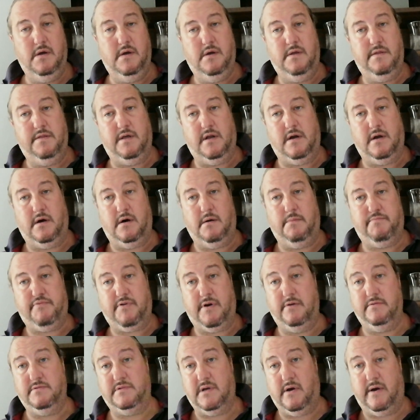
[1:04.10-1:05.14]
that are
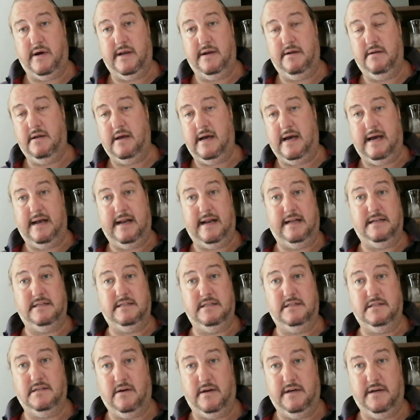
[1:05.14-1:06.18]
pro-Zion and
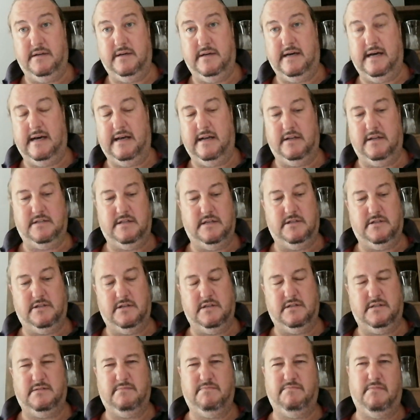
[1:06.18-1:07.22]
anti-Zion, and
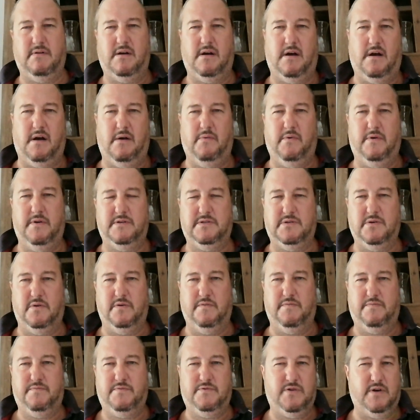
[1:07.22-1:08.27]
I want to sort
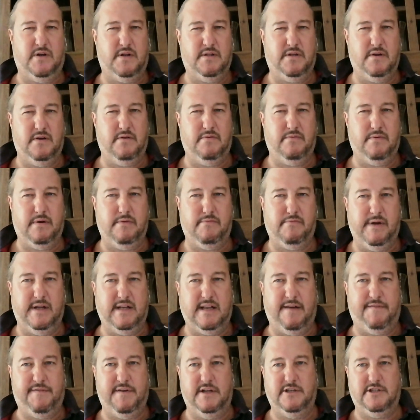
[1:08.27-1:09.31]
of try to do a
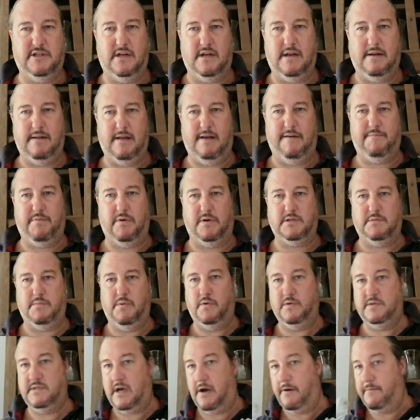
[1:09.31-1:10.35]
redefinition if possible.
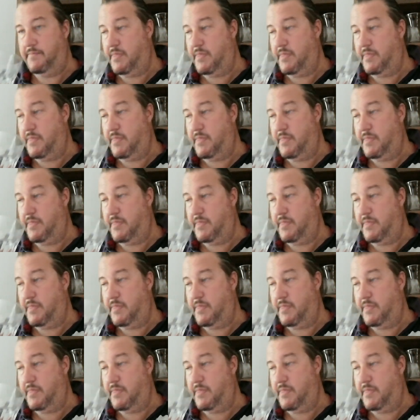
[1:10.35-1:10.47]
So